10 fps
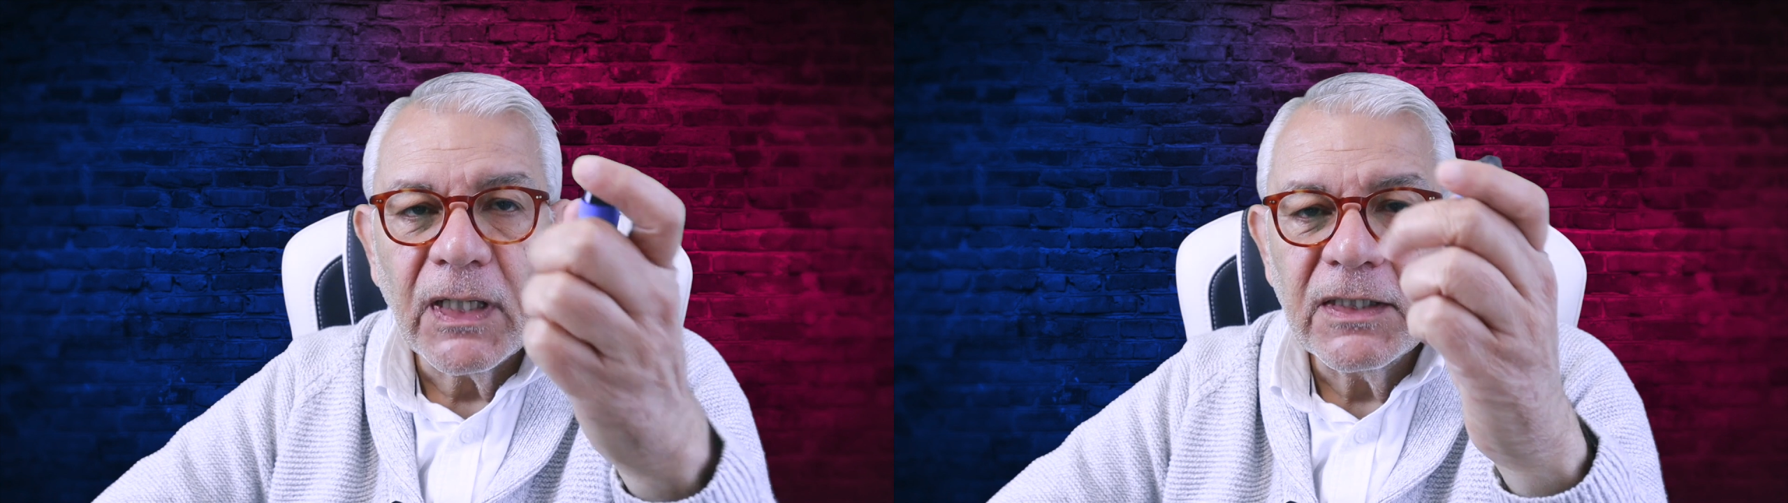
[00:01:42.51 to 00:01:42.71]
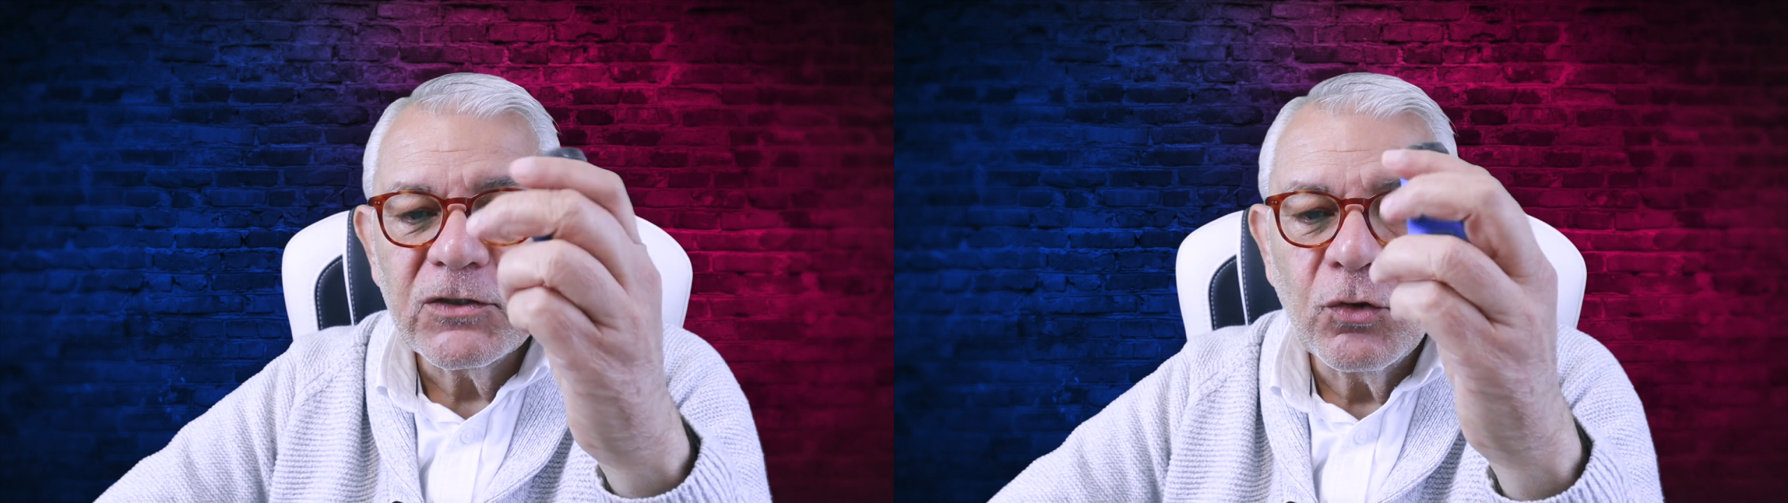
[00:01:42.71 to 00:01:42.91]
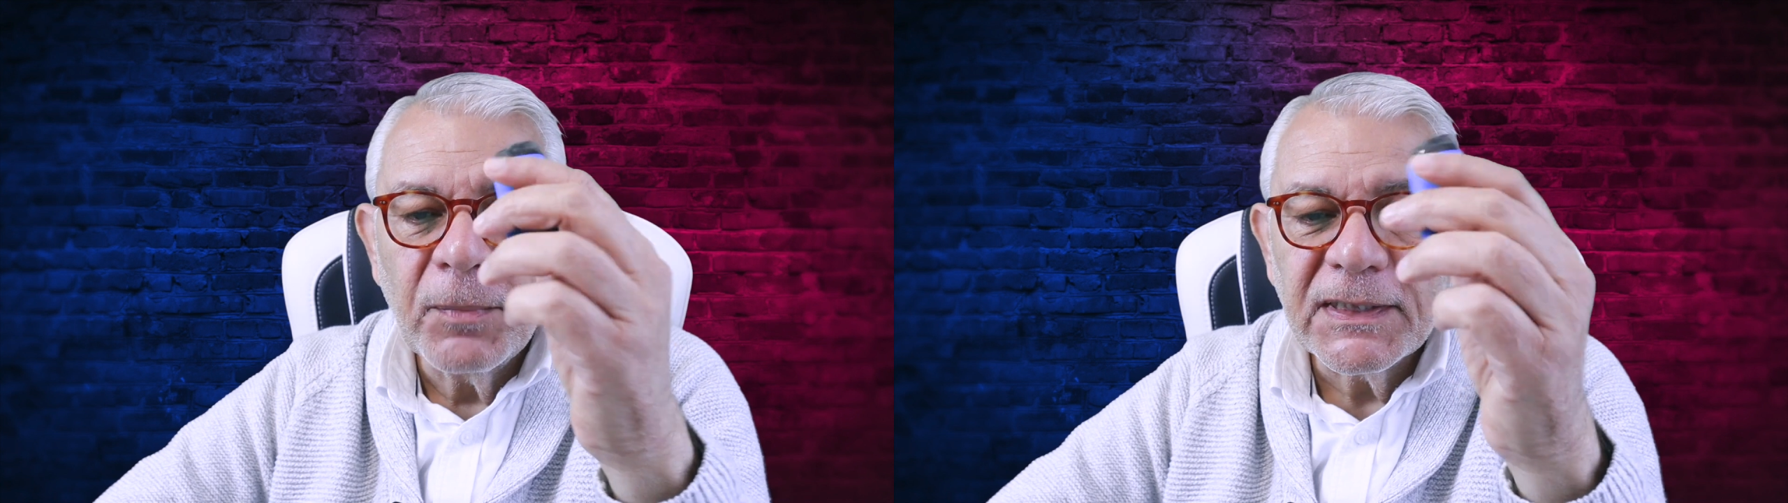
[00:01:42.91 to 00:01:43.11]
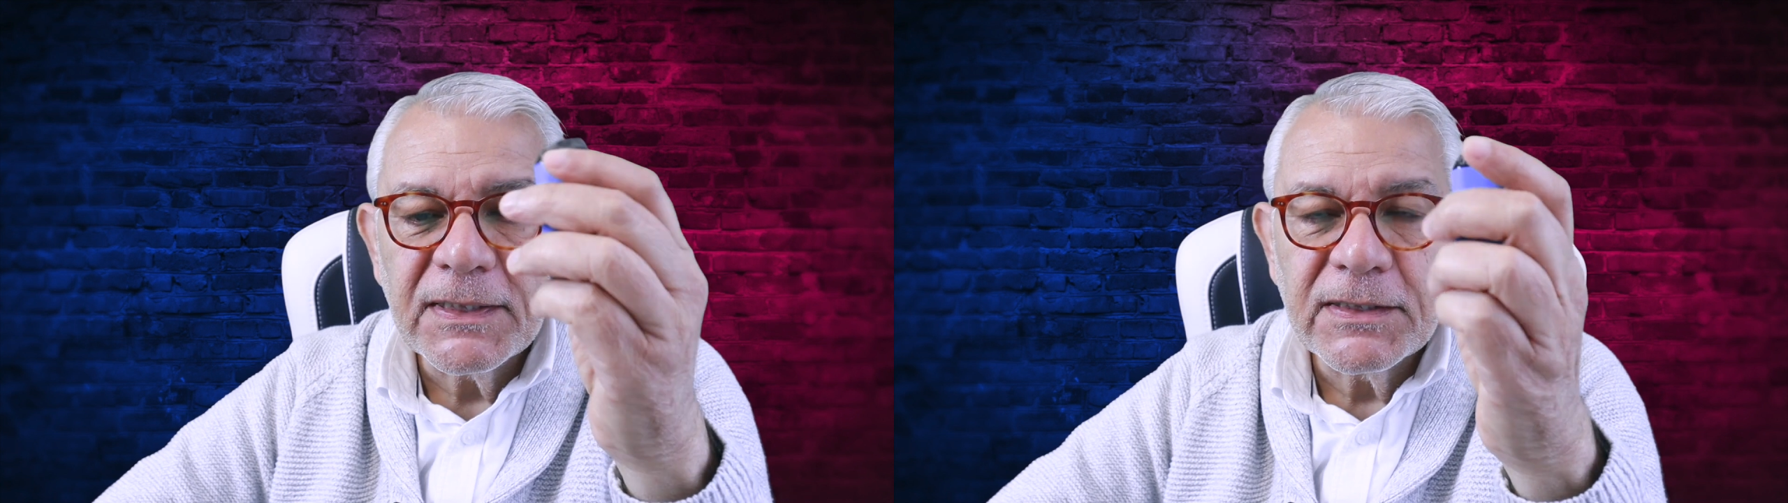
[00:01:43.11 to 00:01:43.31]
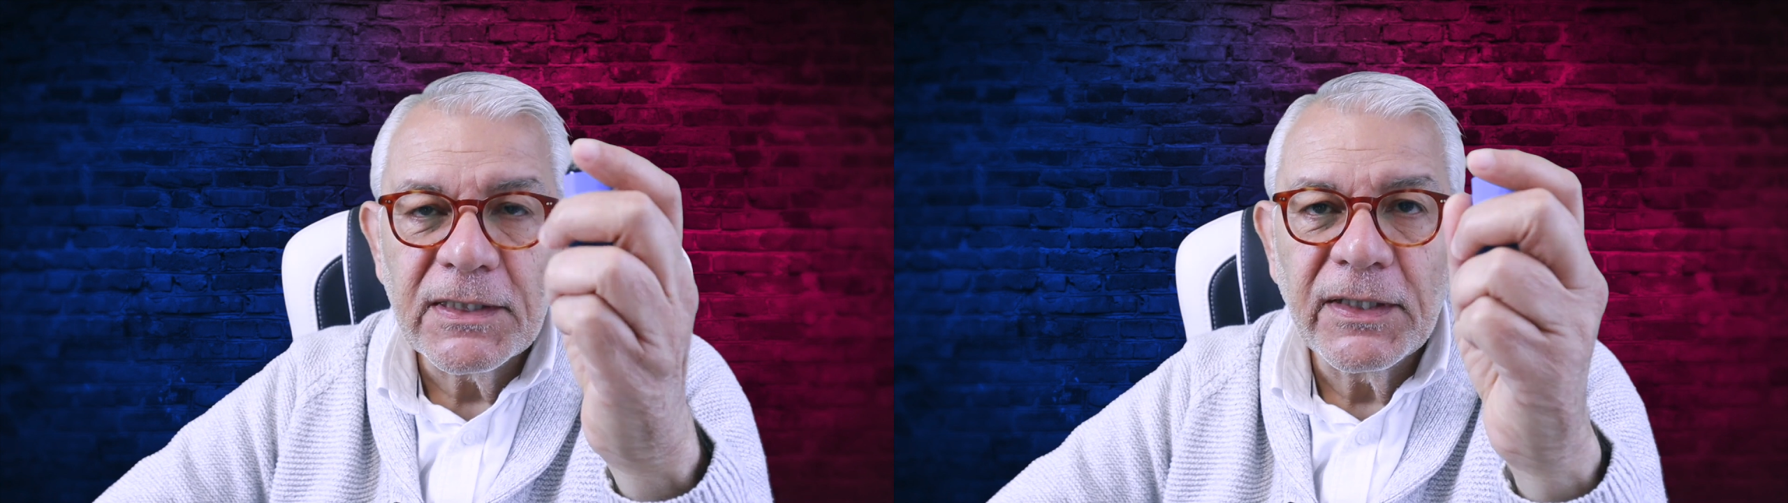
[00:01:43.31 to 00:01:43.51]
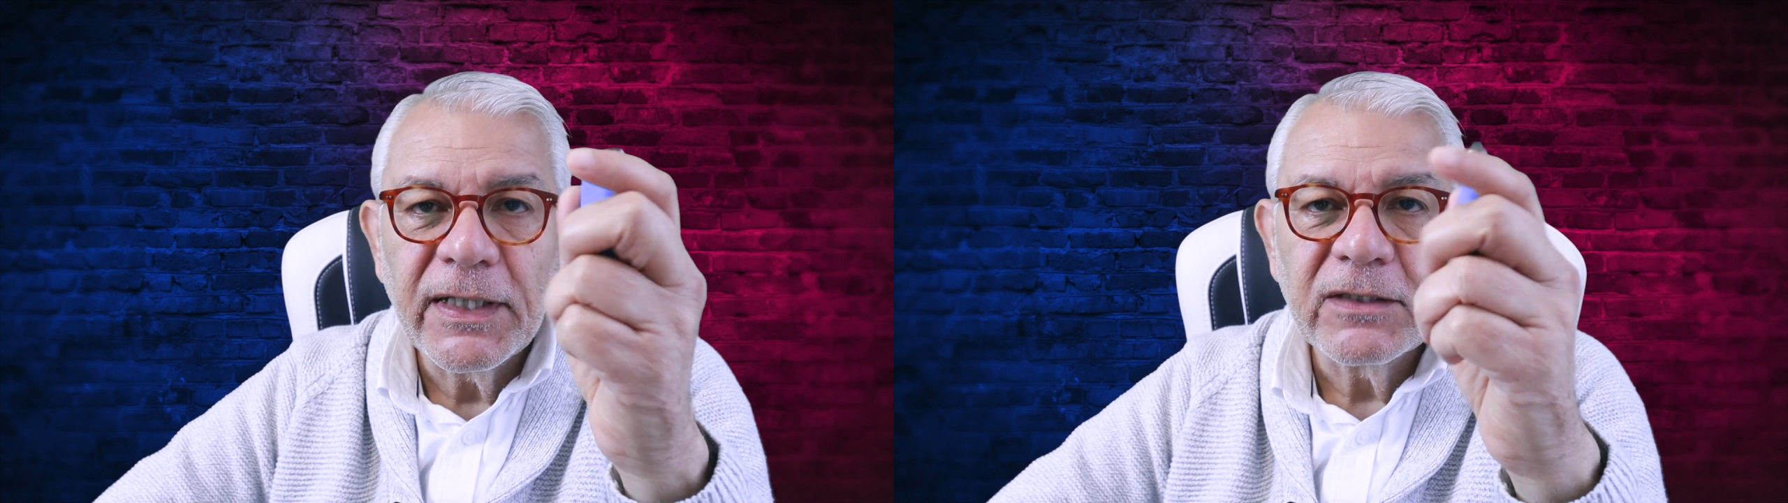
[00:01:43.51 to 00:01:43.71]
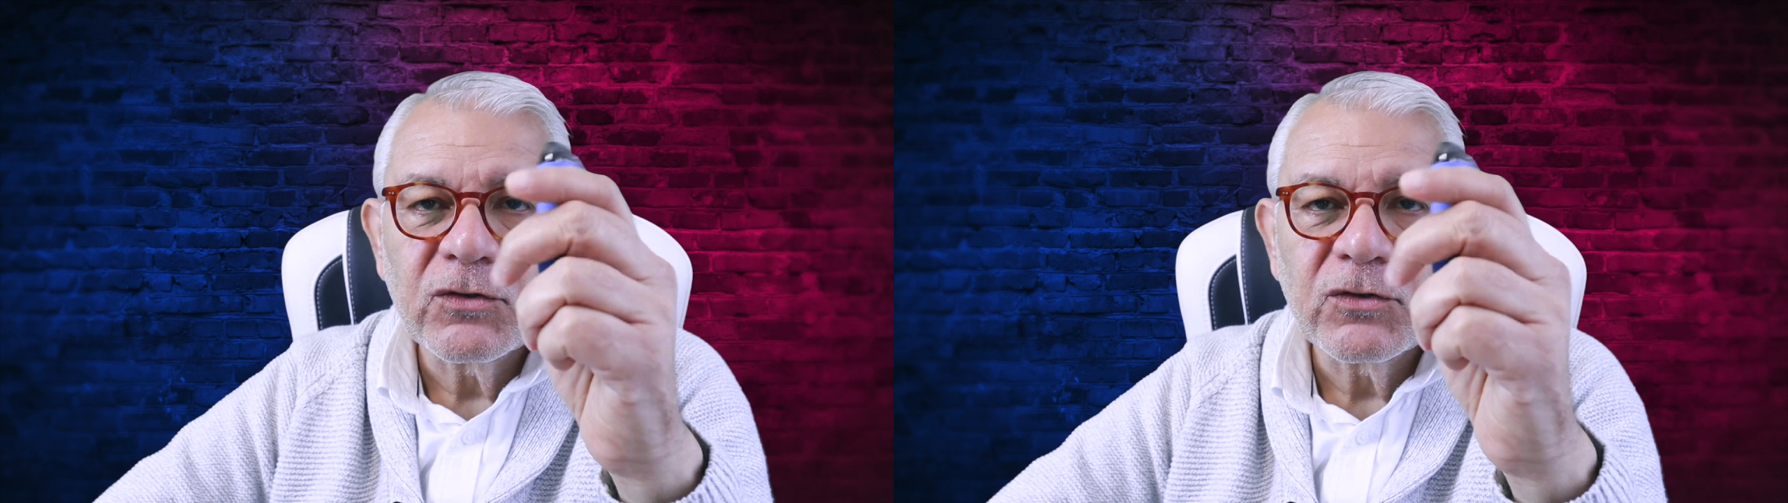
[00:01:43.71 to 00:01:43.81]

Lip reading: There's no buttons in there.